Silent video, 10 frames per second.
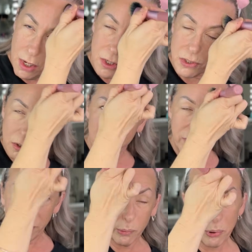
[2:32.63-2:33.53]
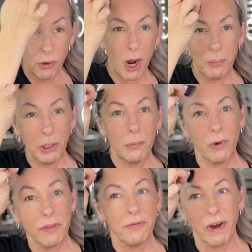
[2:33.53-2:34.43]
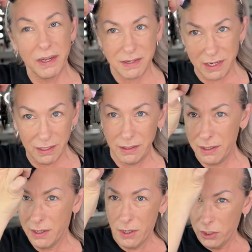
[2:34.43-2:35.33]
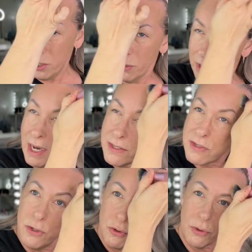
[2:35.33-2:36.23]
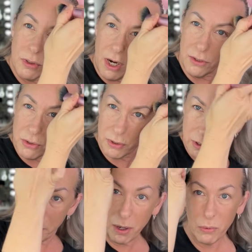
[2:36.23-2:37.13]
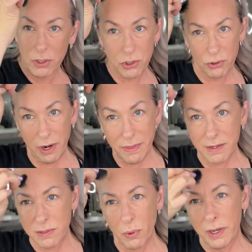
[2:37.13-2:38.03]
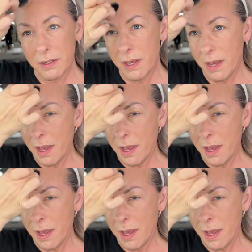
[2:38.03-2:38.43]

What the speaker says: So if you have a problem with finding, a nice neutral contour, you might want to try this one.